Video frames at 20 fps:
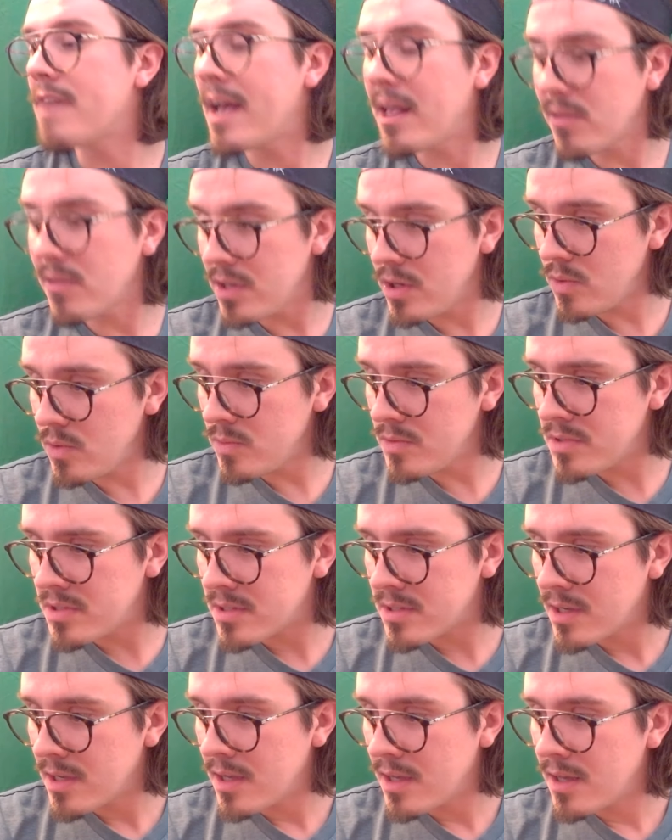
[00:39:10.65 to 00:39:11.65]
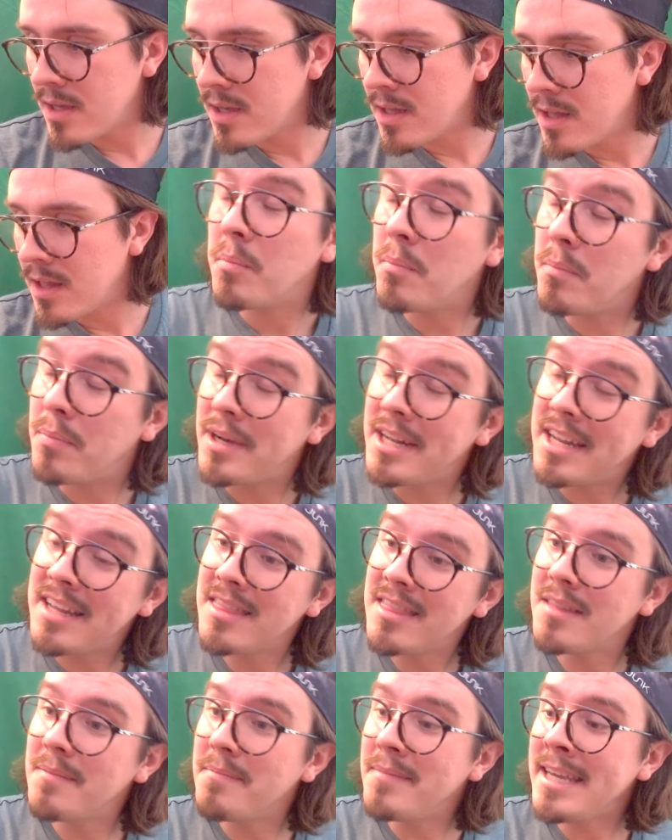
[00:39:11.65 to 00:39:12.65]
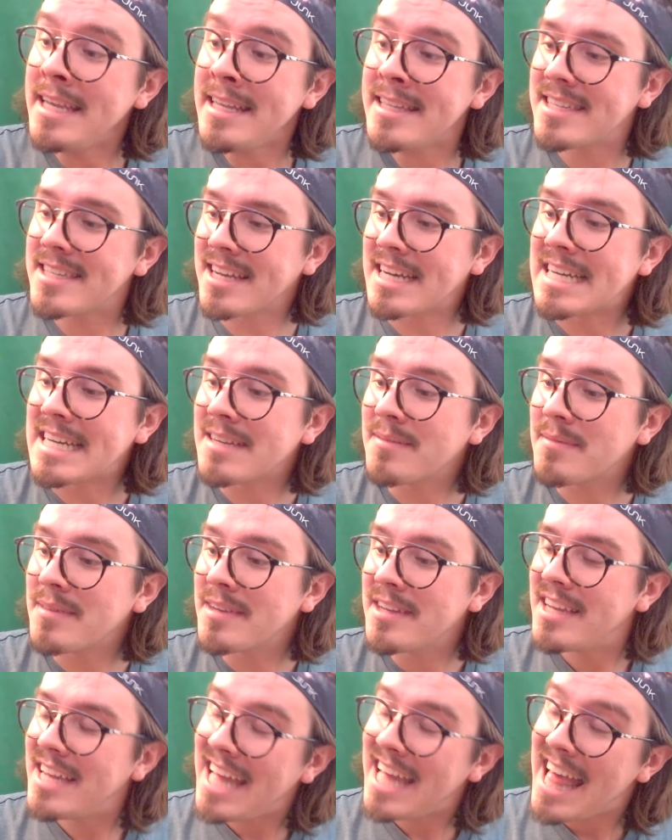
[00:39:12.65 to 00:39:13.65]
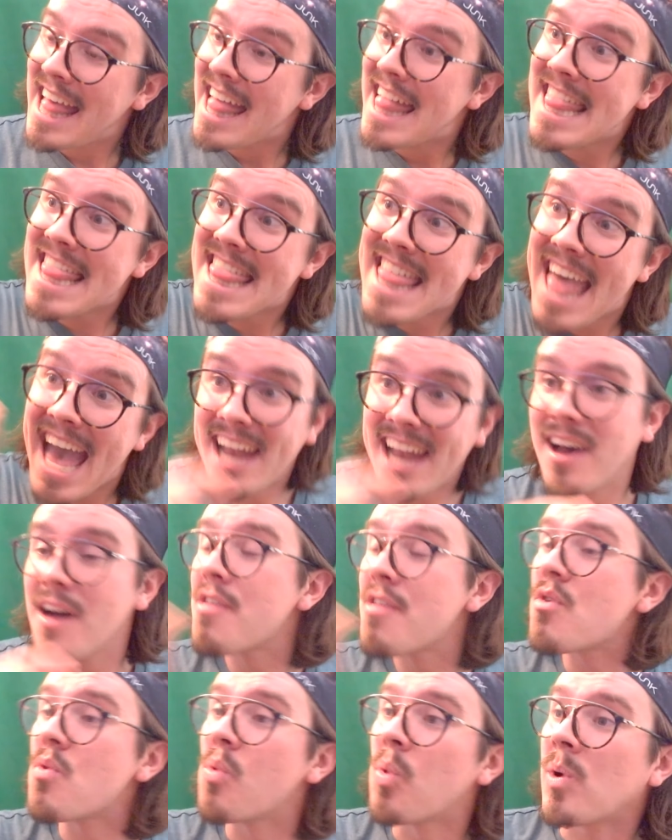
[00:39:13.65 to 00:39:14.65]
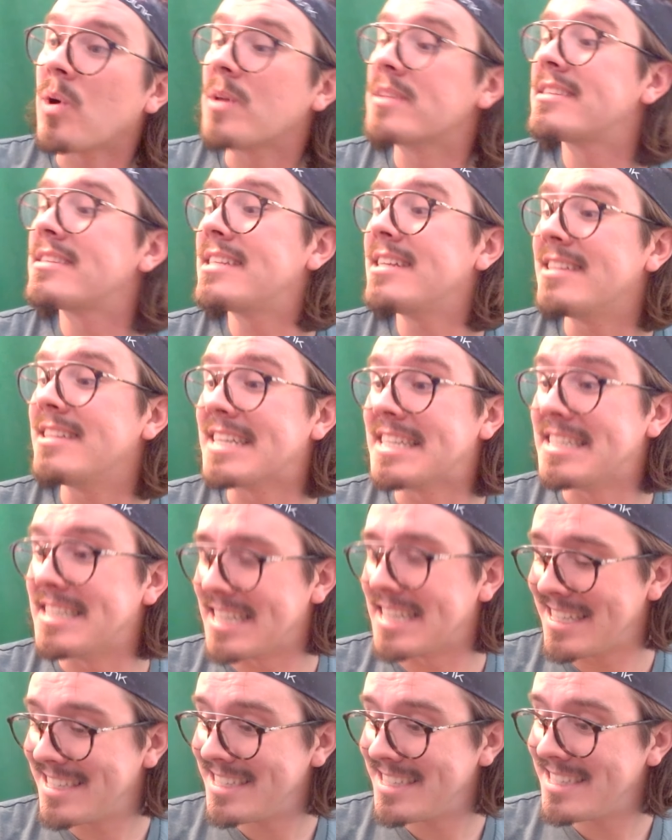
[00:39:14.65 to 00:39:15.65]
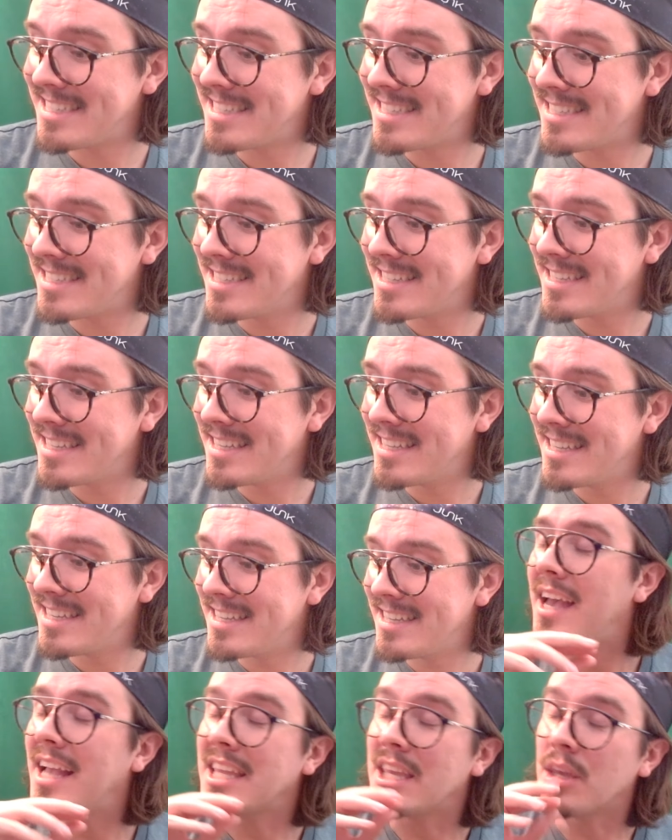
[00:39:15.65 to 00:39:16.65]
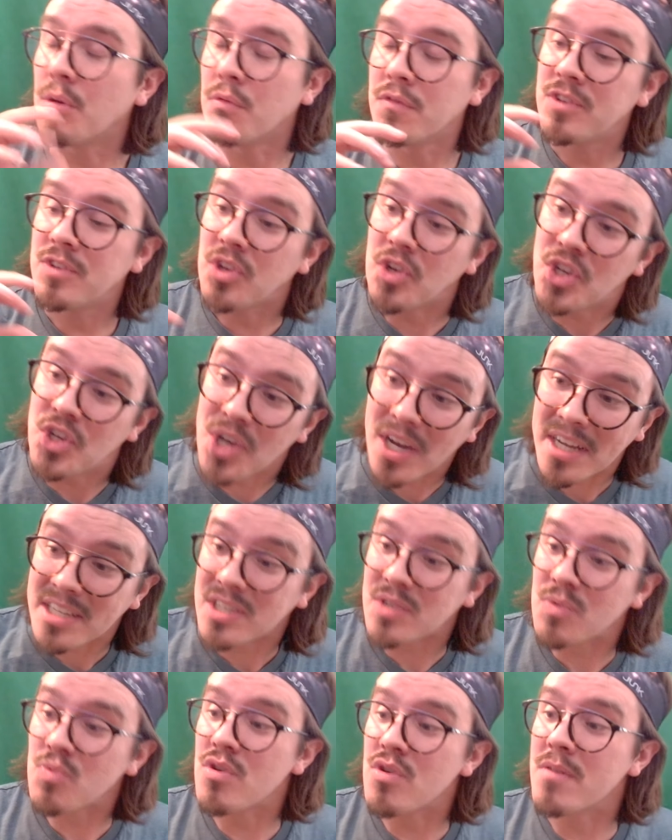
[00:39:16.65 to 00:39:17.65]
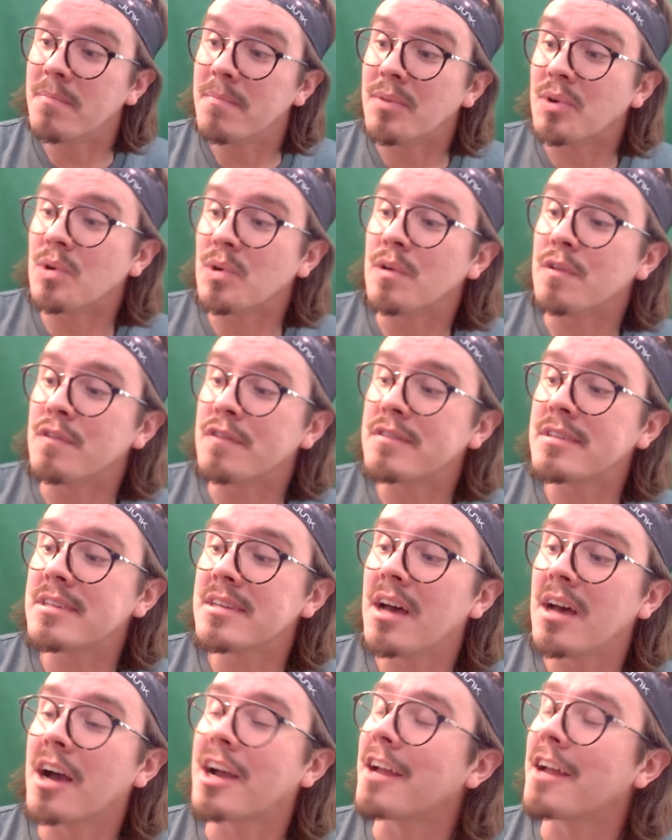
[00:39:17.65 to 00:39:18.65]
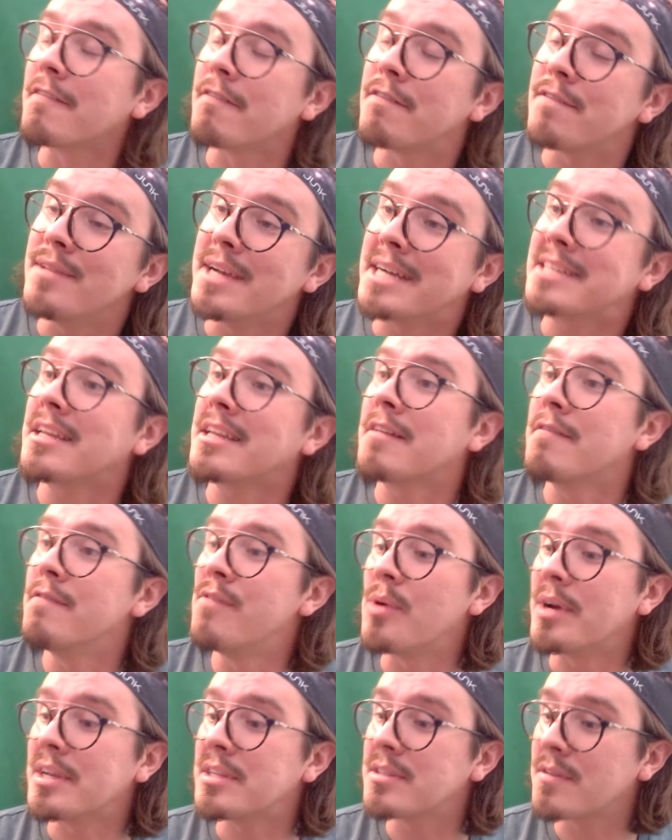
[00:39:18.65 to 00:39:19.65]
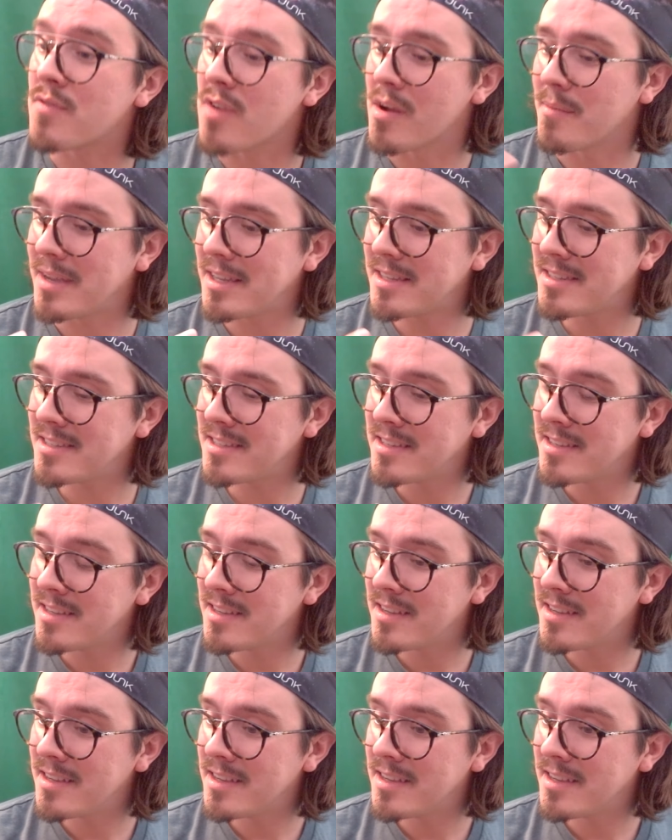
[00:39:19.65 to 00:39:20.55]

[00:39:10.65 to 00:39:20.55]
your values, but in the meantime, that other world still exists, and you've just removed a conflicting voice from it.